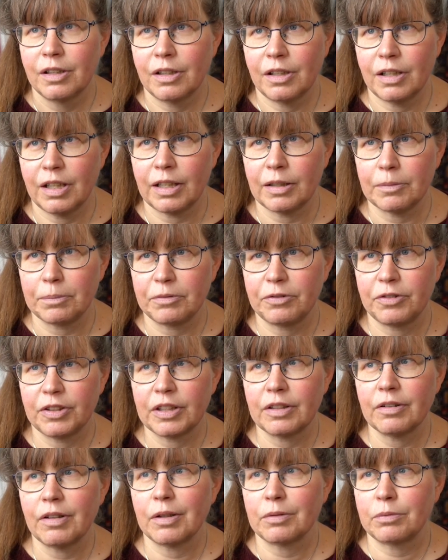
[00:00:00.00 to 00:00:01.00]
help
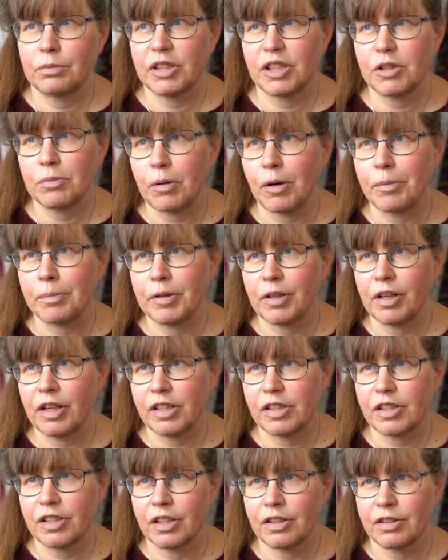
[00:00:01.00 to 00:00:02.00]
figure out which
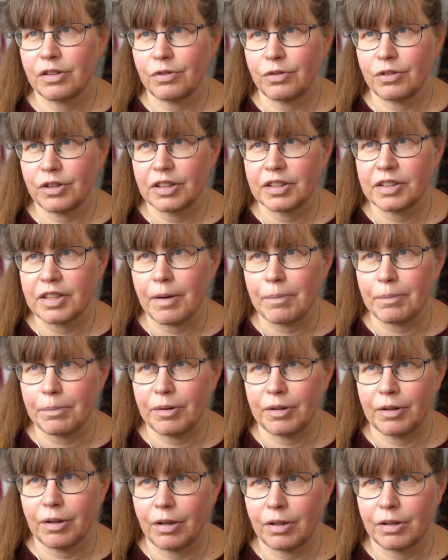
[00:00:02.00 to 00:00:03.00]
populations, for
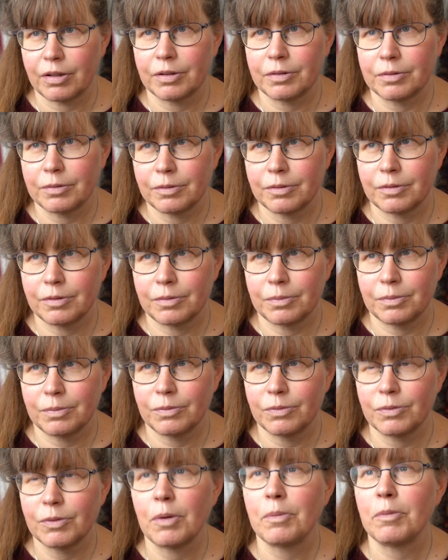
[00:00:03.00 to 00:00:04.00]
example, are
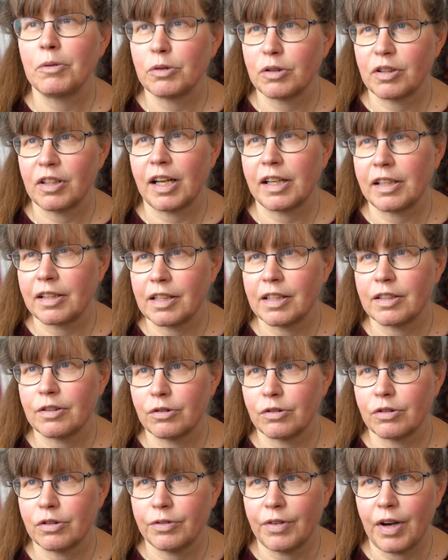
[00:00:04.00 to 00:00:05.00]
the most likely
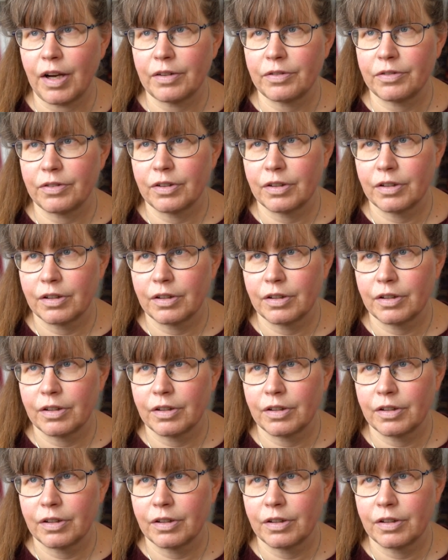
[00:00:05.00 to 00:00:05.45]
to survive.